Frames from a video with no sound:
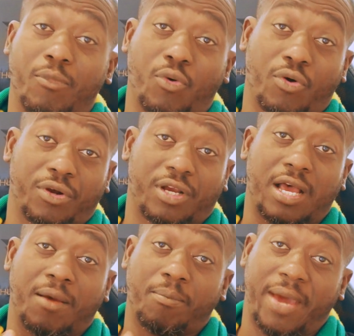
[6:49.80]
more
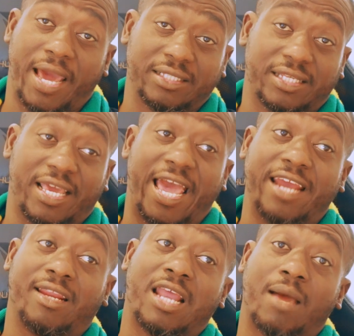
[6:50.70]
compact
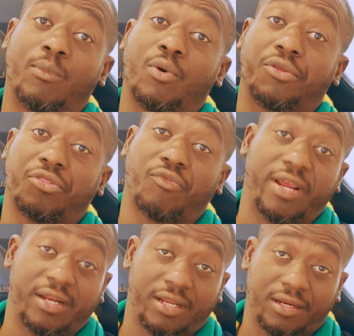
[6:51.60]
and a lot more
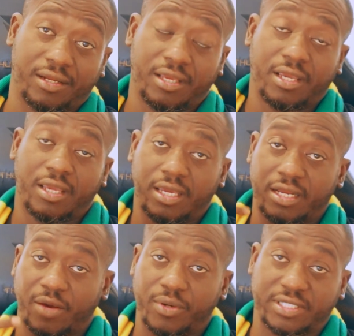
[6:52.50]
threatening in
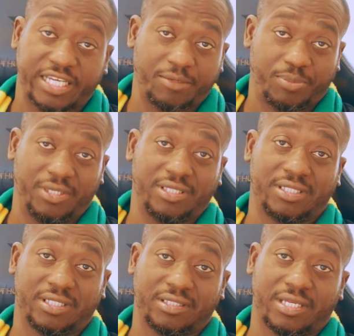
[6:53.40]
our set
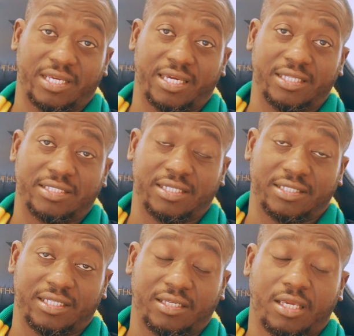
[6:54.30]
pieces against
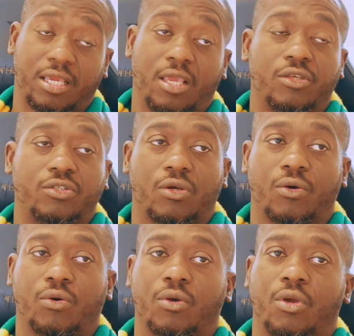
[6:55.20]
City.
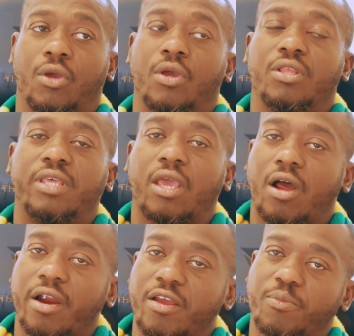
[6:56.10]
So there
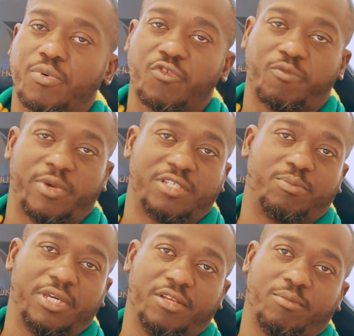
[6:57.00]
are improvements
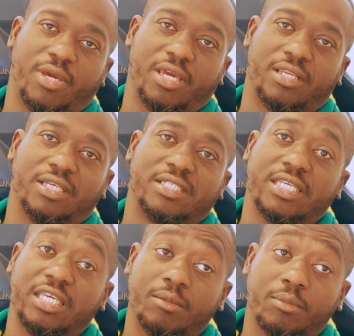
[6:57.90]
being made. The
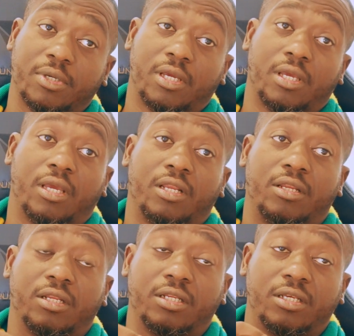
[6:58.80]
team,
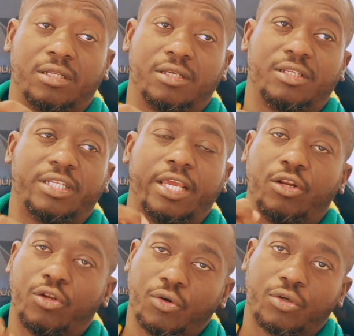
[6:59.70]
they
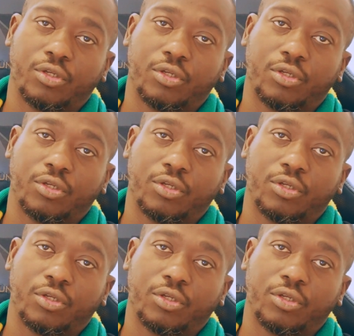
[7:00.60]
look